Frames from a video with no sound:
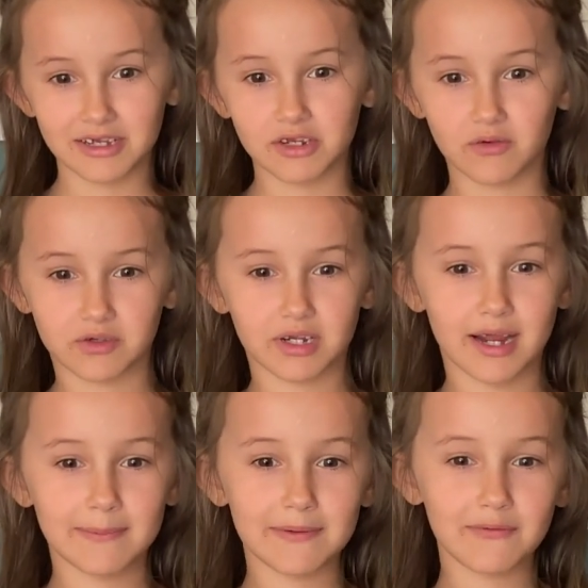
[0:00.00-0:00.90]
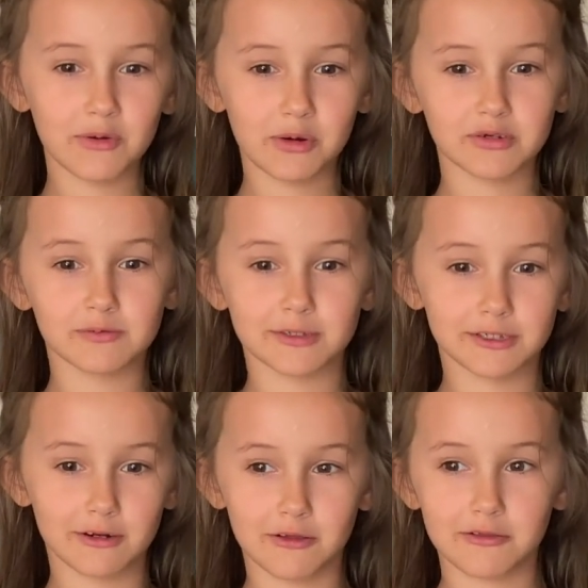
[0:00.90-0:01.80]
It was the night before Christmas,
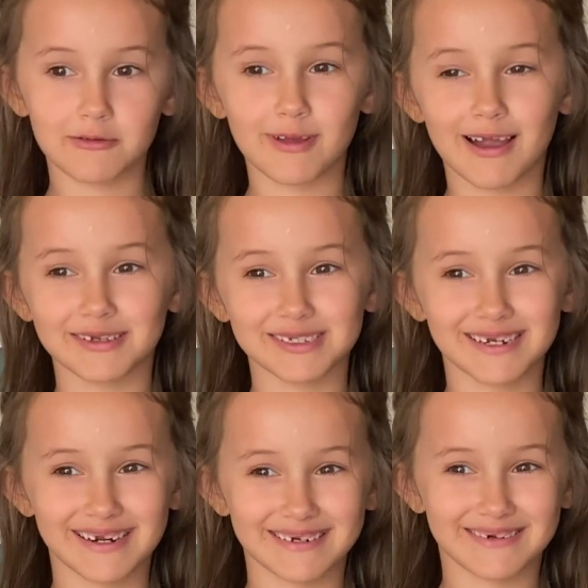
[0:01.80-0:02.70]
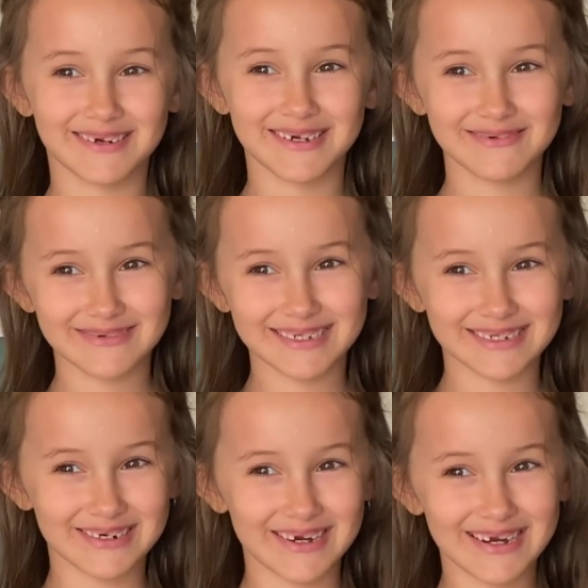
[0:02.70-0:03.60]
and all through the house not a creature was
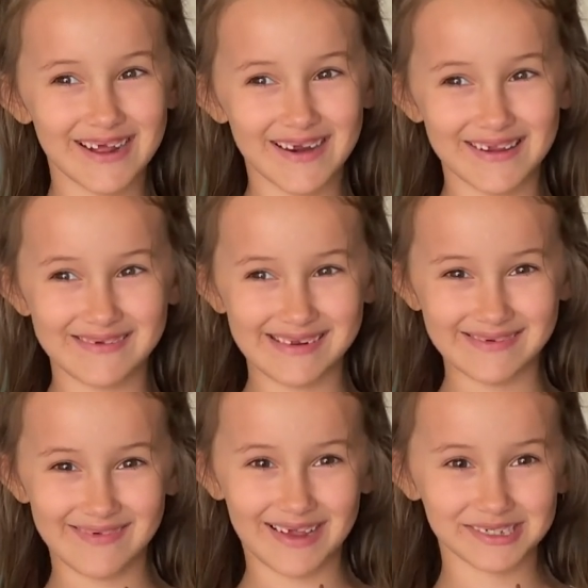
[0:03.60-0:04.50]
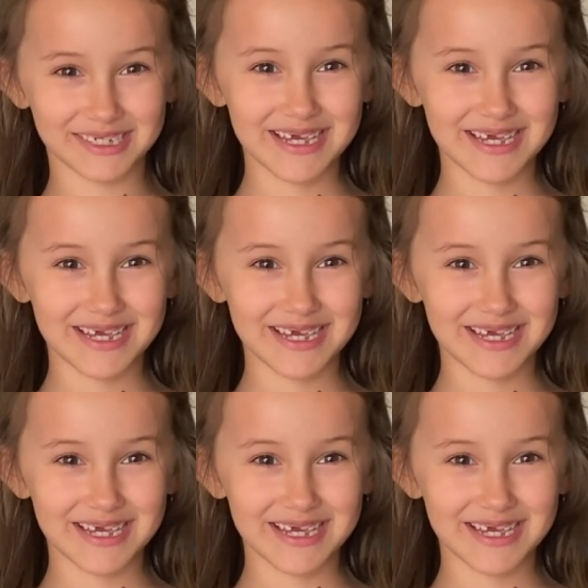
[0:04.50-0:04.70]
stirring, not even a mouse.